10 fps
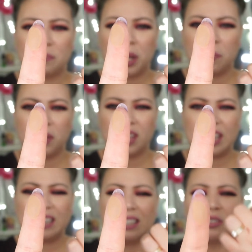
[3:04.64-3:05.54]
might be a
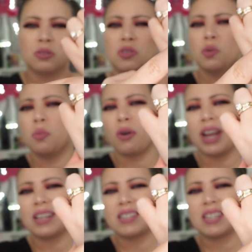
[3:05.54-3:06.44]
little too
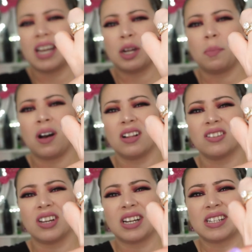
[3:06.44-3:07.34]
bright. I
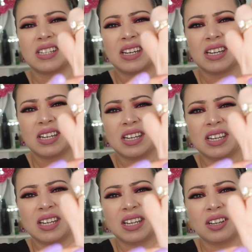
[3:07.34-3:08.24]
apologize.
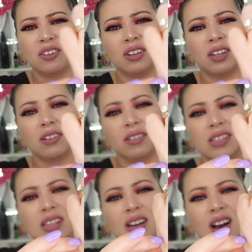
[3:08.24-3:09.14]
Here is
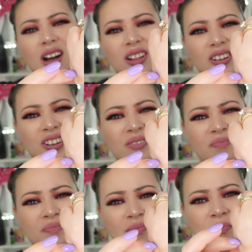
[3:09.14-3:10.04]
the color.
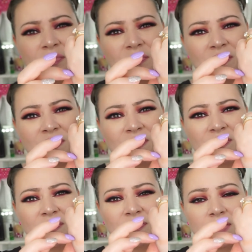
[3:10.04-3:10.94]

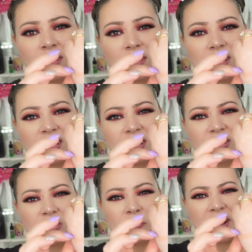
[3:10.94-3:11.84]
Doesn't look
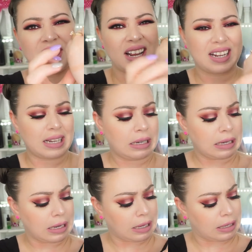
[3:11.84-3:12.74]
too bad, I
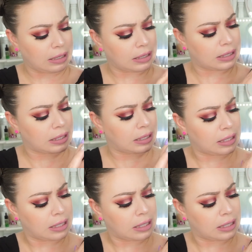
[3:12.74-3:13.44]
guess.